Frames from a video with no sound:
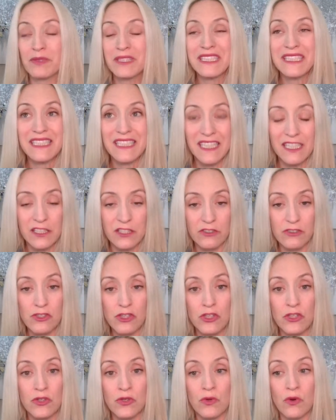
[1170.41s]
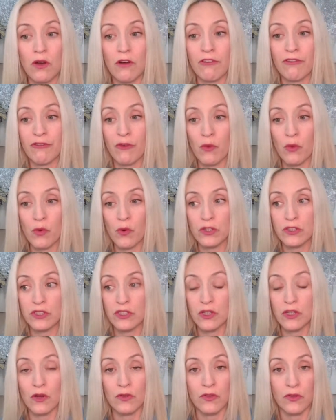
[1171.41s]
business to afford
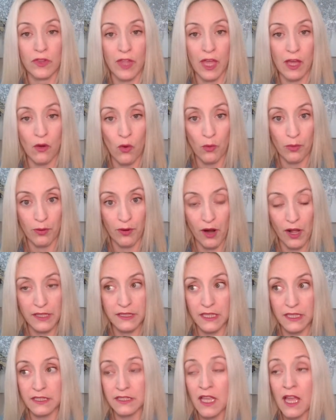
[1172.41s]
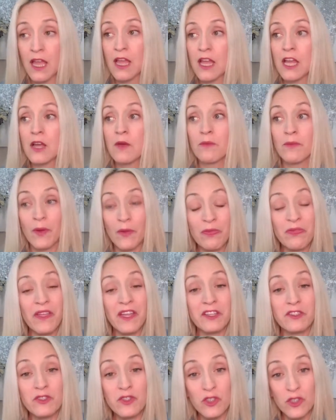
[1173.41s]
to go through that whole process, but
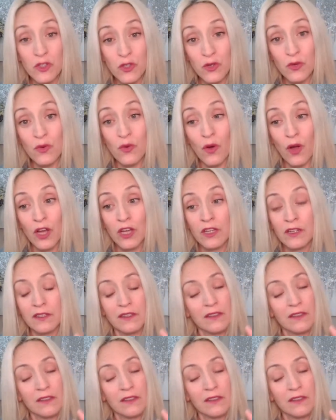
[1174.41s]
they do